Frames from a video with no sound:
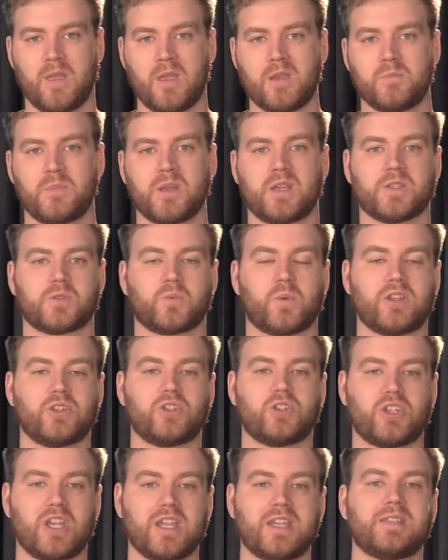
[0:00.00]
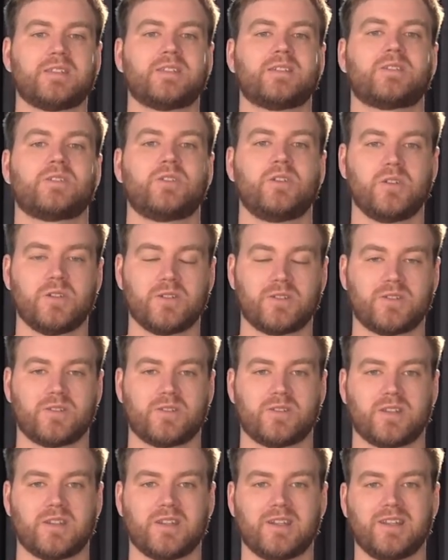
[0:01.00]
Because when Jesus
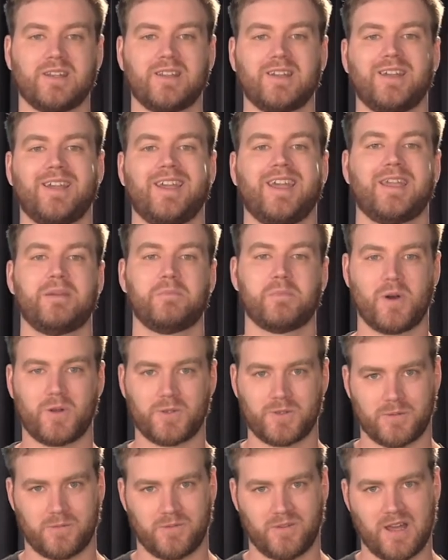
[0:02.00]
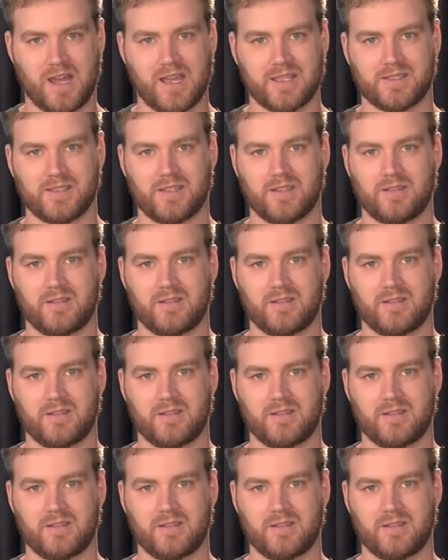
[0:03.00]
uses it, he multiplies it.